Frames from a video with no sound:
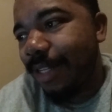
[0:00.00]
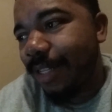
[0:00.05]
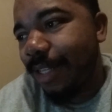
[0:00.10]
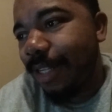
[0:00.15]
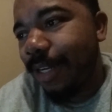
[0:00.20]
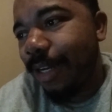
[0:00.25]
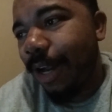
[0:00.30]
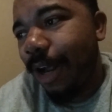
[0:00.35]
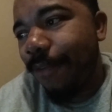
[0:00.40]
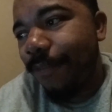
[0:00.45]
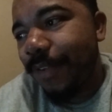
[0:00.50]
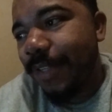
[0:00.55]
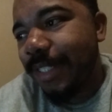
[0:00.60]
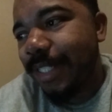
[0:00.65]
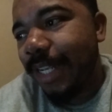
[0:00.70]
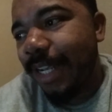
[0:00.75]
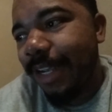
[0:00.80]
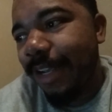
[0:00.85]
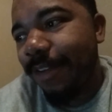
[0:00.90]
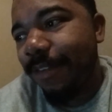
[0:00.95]
the Dolphins
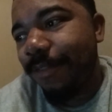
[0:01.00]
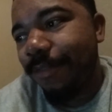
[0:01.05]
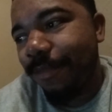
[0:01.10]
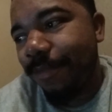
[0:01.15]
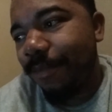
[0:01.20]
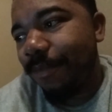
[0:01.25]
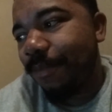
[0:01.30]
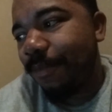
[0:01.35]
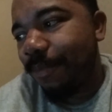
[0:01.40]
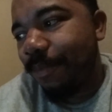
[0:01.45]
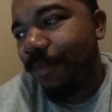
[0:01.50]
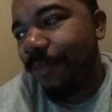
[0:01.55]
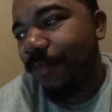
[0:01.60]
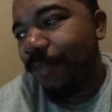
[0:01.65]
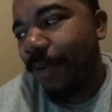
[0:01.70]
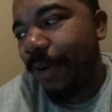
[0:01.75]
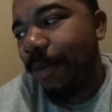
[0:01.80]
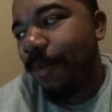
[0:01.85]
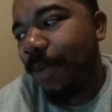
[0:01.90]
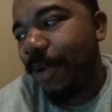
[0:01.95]
have,
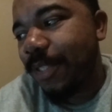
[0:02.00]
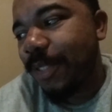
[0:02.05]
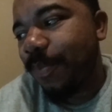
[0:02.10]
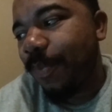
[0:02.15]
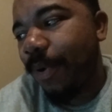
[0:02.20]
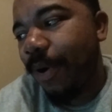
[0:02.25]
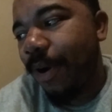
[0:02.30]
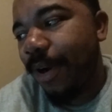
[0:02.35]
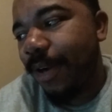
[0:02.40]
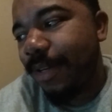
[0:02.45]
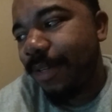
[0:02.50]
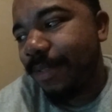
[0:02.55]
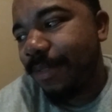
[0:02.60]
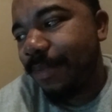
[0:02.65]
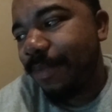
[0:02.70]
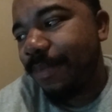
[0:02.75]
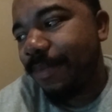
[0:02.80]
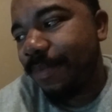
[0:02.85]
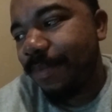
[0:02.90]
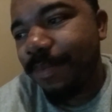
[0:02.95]
for the most part,
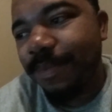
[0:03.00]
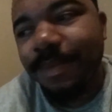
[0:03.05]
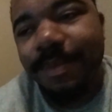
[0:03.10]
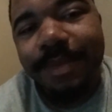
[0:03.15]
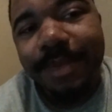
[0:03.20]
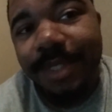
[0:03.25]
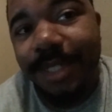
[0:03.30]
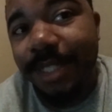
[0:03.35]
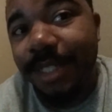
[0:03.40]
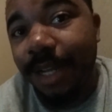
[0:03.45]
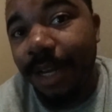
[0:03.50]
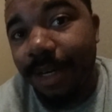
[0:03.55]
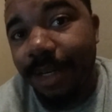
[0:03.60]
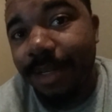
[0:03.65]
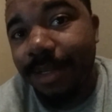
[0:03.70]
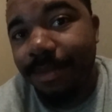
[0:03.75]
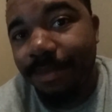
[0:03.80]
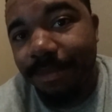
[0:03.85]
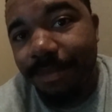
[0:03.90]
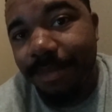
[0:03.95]

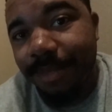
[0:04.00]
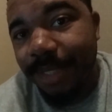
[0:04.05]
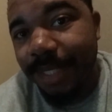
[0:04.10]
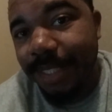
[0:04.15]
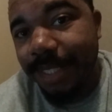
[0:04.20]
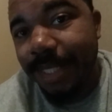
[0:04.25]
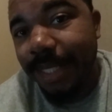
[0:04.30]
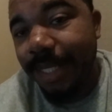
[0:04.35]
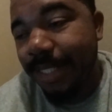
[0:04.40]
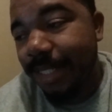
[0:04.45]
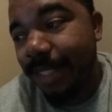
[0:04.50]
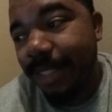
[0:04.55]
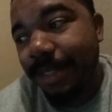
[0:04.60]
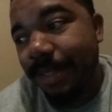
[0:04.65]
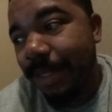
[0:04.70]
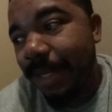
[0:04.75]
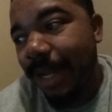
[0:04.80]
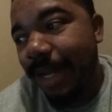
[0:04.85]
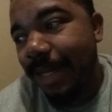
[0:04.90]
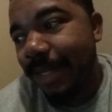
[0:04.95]
sucked this season.
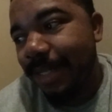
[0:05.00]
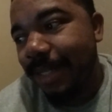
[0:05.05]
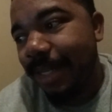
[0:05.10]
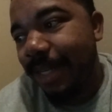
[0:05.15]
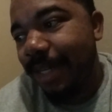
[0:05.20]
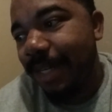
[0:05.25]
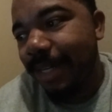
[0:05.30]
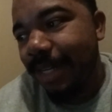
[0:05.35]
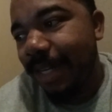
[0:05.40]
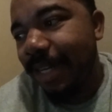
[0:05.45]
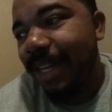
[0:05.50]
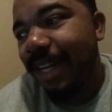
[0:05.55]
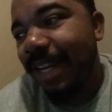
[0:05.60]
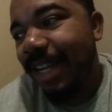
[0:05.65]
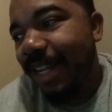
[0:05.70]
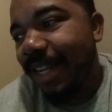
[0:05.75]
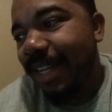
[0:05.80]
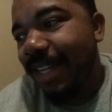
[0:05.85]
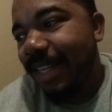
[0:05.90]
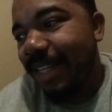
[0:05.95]
Like,
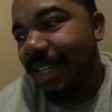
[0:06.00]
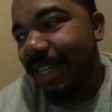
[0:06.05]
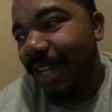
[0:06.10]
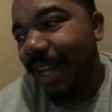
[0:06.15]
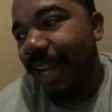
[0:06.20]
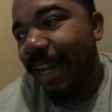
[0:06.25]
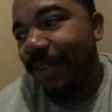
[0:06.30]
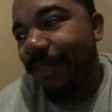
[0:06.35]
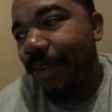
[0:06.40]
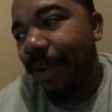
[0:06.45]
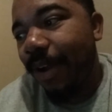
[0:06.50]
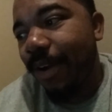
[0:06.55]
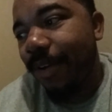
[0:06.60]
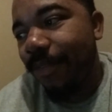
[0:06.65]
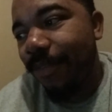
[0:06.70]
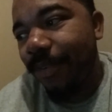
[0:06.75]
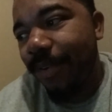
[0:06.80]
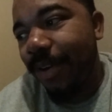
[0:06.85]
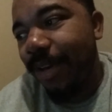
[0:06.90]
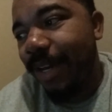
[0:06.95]

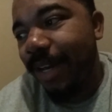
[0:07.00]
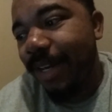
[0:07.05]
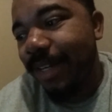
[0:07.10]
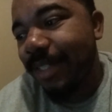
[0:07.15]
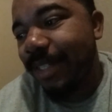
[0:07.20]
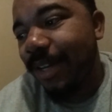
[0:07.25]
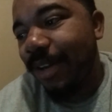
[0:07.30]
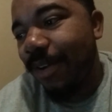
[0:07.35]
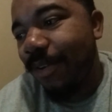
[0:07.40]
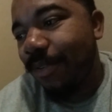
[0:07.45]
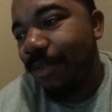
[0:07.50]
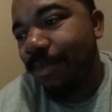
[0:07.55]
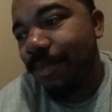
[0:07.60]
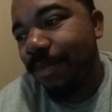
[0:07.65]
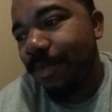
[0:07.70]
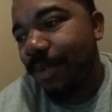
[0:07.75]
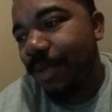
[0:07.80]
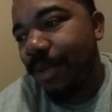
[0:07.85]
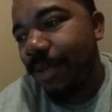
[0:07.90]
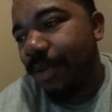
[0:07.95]
there's no
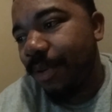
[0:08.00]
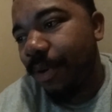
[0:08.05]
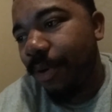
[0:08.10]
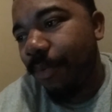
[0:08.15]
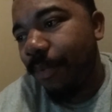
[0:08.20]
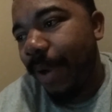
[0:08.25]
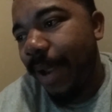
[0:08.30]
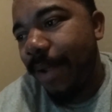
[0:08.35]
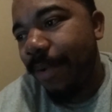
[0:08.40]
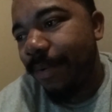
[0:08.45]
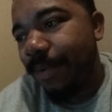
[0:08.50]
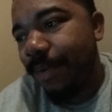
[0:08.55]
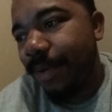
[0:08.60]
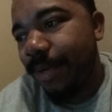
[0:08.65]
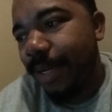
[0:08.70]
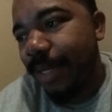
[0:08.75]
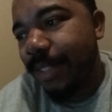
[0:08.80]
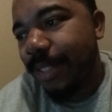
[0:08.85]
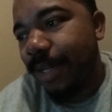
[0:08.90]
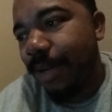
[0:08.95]

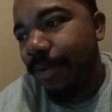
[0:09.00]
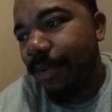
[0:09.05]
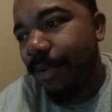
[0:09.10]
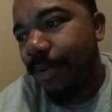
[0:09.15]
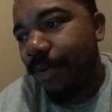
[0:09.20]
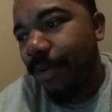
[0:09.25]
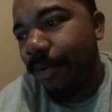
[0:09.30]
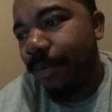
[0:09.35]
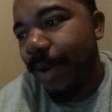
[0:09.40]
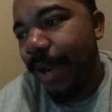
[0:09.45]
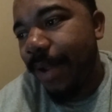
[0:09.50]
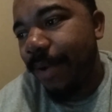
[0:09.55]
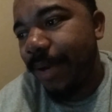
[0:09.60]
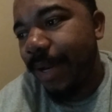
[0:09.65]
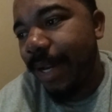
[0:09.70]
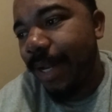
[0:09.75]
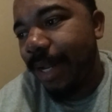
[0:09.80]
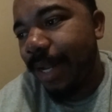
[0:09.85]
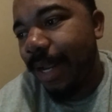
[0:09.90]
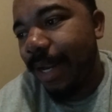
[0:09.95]
going around
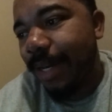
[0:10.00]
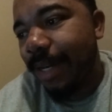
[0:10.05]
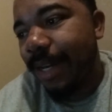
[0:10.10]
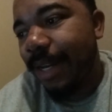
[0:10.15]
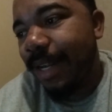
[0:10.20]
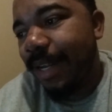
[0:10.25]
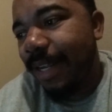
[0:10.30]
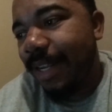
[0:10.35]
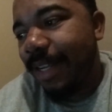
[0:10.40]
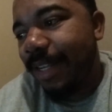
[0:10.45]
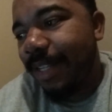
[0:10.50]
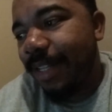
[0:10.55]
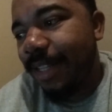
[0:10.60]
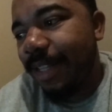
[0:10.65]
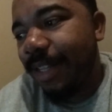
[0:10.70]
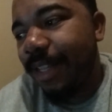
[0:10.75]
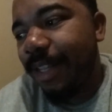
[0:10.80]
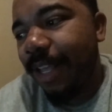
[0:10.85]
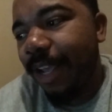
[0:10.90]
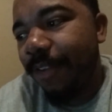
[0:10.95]
that. Like,
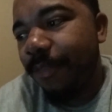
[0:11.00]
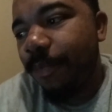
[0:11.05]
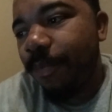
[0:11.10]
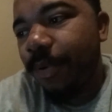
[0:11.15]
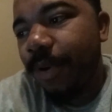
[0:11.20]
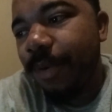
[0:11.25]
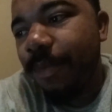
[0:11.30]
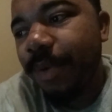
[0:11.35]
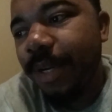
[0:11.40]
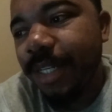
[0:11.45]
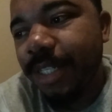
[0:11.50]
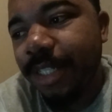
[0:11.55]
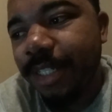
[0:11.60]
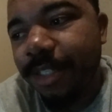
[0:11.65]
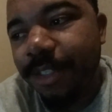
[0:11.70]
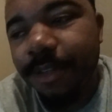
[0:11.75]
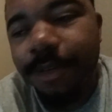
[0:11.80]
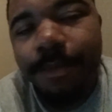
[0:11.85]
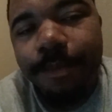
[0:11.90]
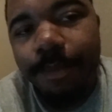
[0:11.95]
they've pretty
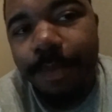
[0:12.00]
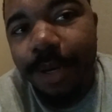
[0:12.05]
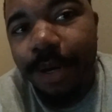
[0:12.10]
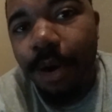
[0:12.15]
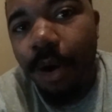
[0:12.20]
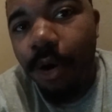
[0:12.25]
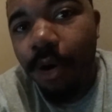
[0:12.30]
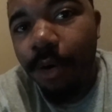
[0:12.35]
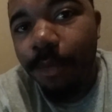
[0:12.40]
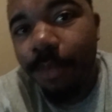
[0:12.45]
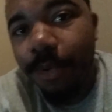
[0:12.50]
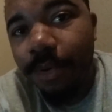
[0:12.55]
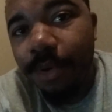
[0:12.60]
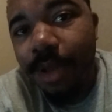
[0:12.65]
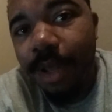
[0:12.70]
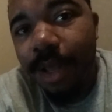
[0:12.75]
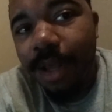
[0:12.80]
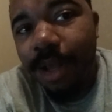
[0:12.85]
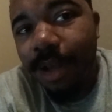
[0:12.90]
much been horrible.